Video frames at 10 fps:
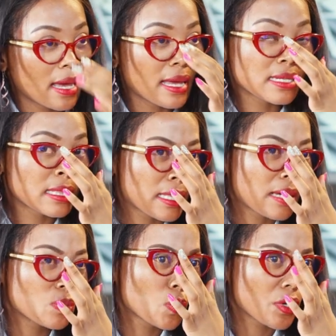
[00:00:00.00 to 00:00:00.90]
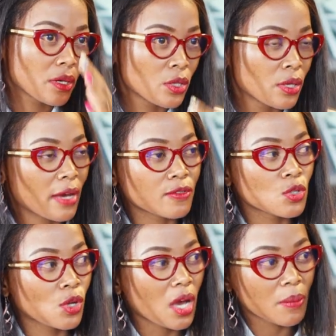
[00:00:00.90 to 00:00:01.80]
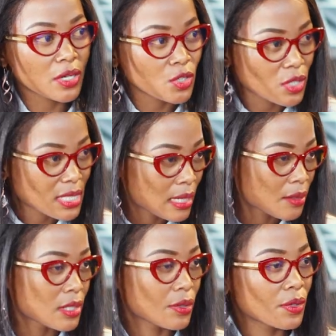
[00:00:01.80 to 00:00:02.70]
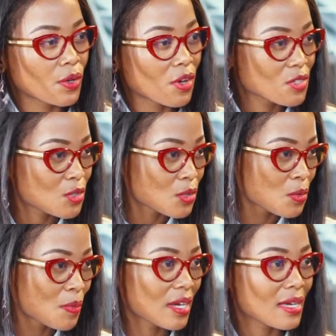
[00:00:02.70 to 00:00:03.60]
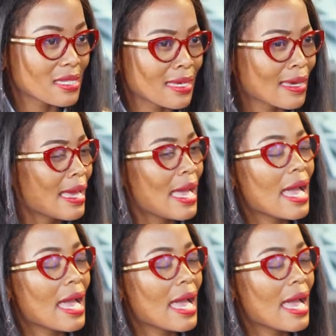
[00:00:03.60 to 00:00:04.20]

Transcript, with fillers: And in that work, you have to know how much your salaries are going to cost you, marketing.